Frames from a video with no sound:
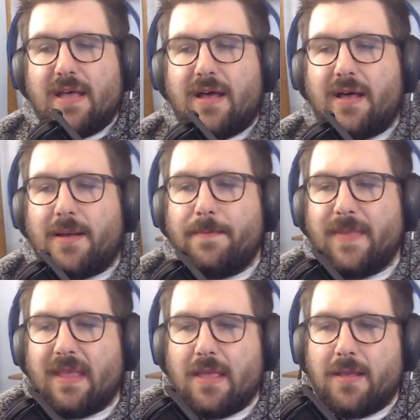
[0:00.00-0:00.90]

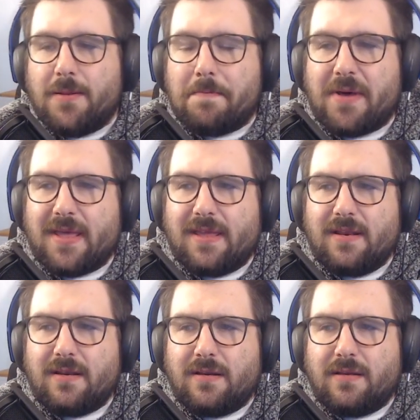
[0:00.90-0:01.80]
But
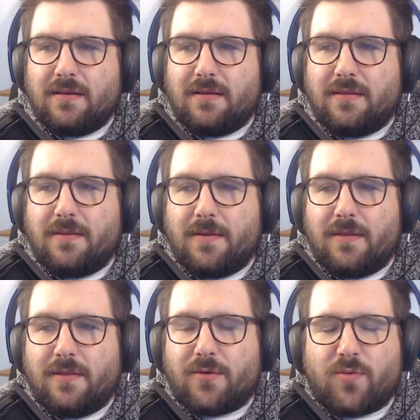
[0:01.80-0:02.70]

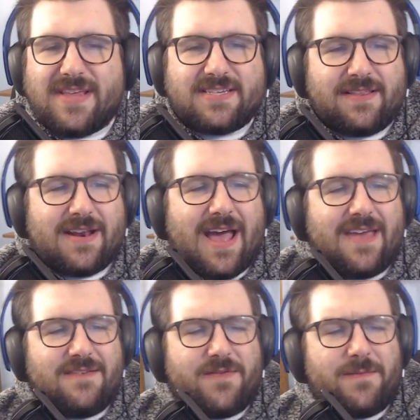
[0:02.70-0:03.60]
the reason that I
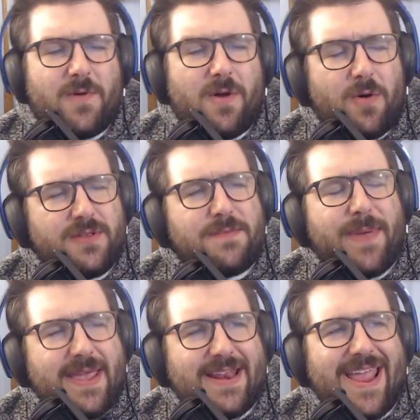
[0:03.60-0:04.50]
have only
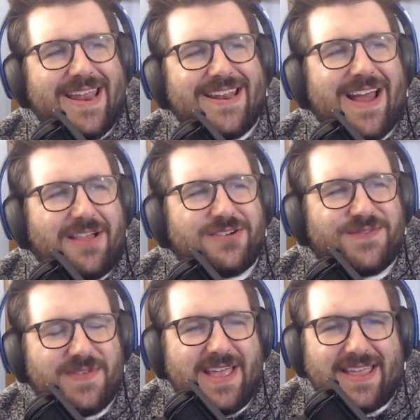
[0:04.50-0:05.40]
paid $80
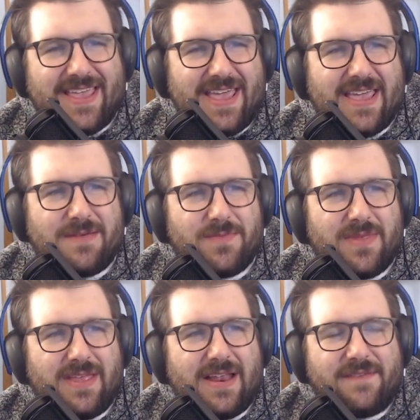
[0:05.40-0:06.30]
for that game,
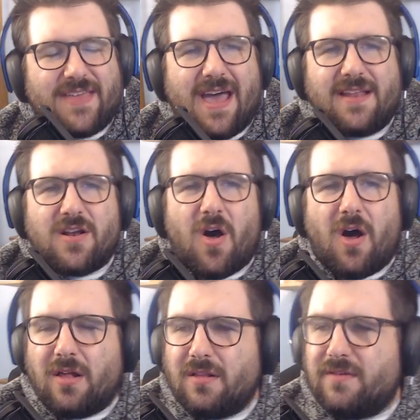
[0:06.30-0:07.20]
and I've gotten
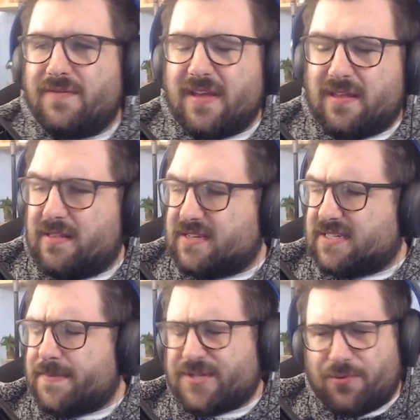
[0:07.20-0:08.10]
all of the
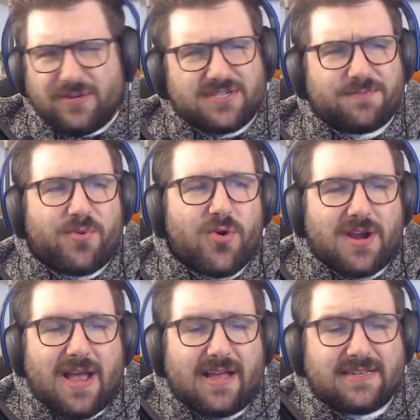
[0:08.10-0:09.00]
subsequent support
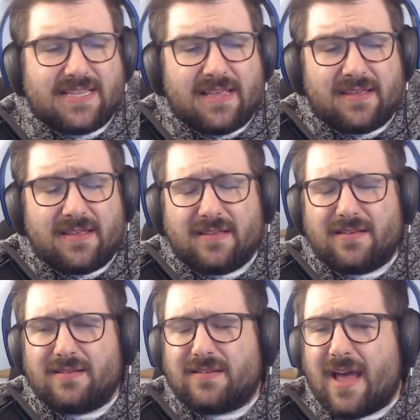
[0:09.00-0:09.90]
content
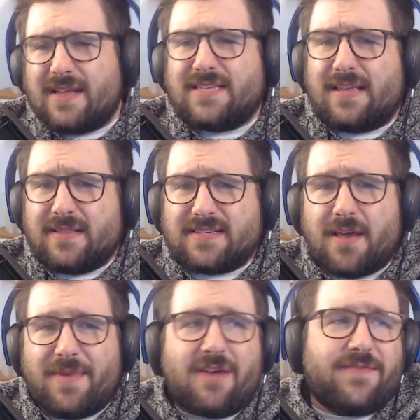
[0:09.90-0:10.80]
that's
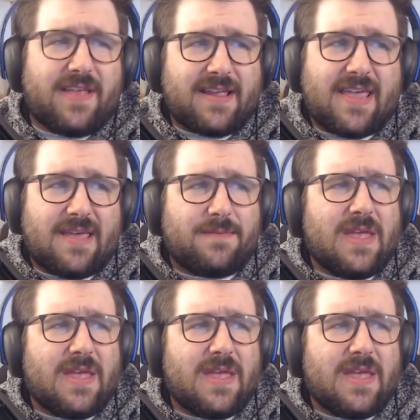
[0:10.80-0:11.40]
come out for that game